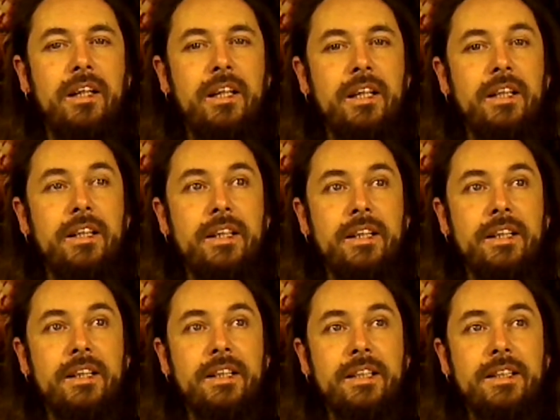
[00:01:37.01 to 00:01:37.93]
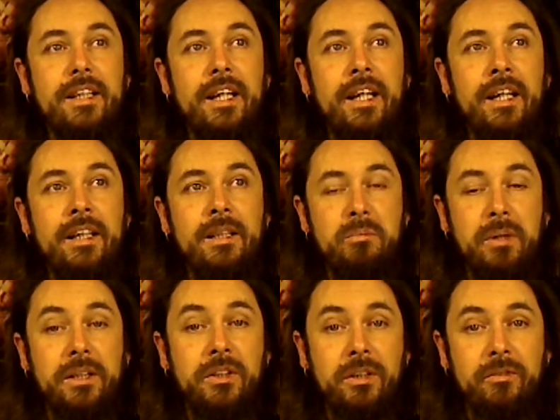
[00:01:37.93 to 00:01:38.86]
is a
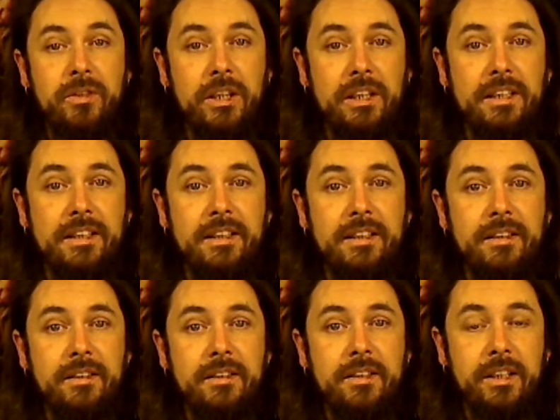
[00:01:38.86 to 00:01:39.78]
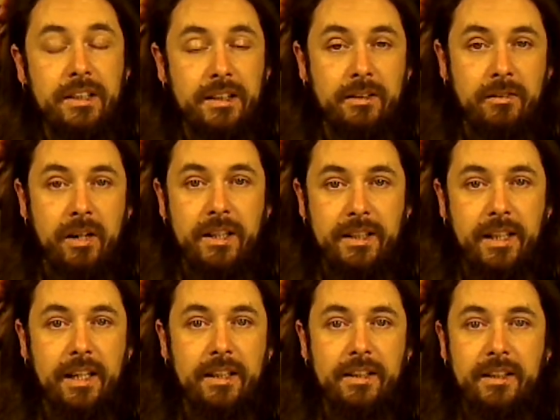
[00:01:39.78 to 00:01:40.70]
depiction of Jesus, Jesus Christ,
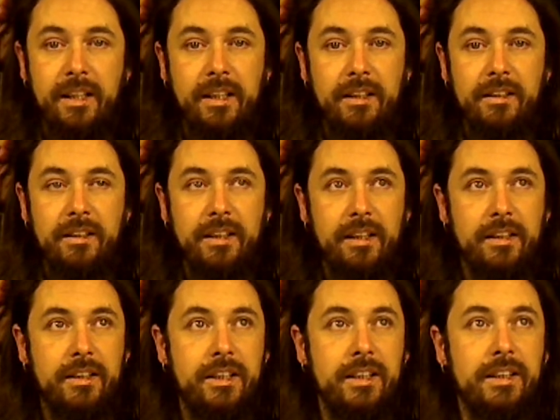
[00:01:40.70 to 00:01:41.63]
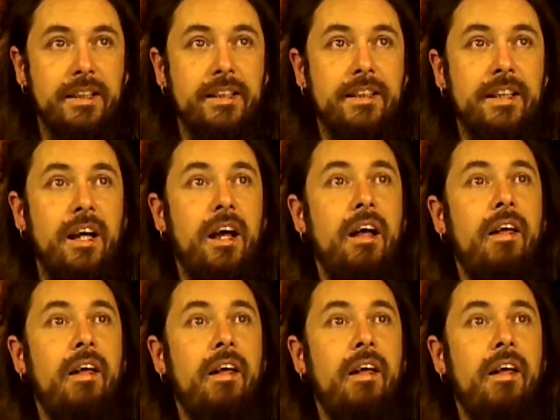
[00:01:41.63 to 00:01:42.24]
that is, not the other Jesus.